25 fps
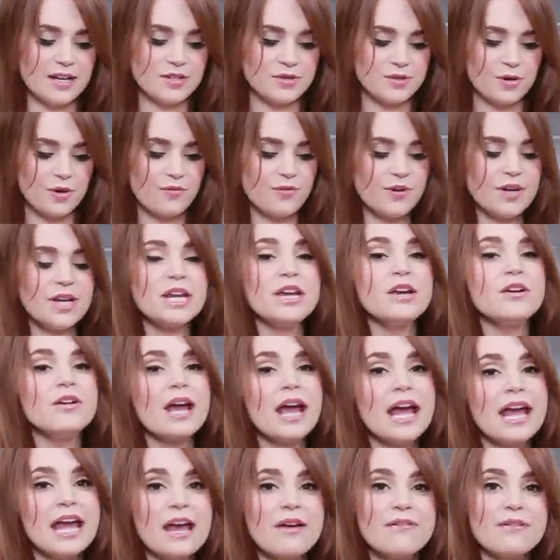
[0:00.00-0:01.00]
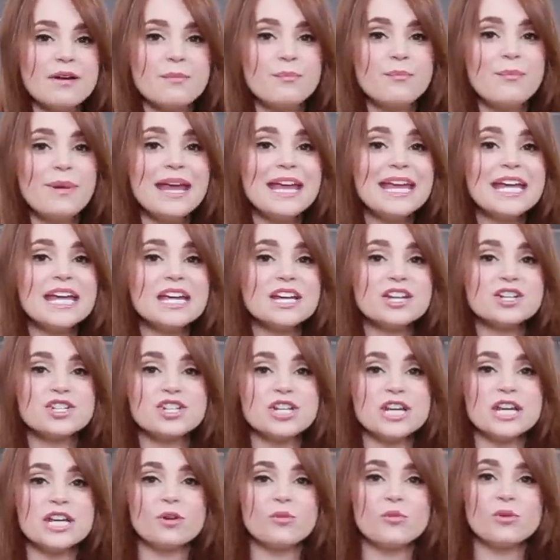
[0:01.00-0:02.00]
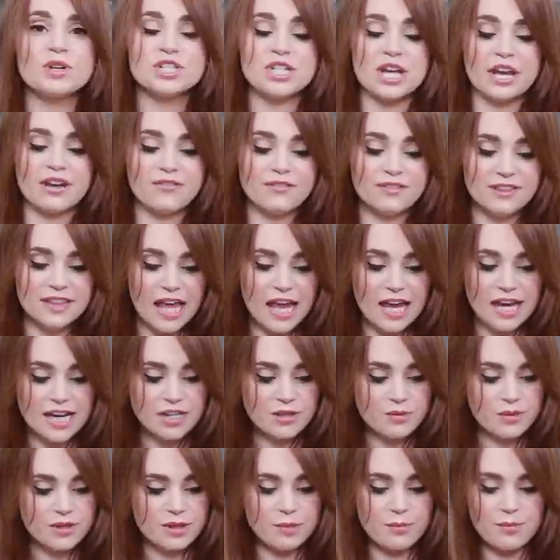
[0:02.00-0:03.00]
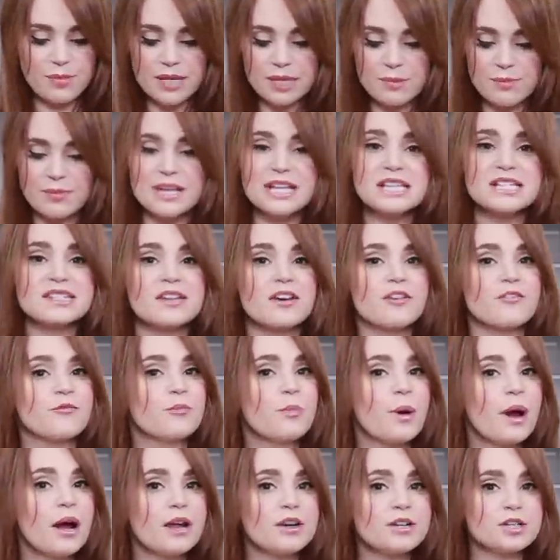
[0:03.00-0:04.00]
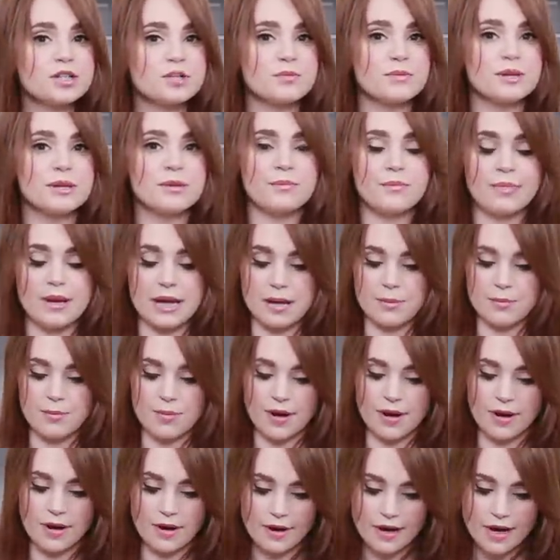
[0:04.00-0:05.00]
So over here, I have a baking sheet, which I've lined with a big piece of parchment paper.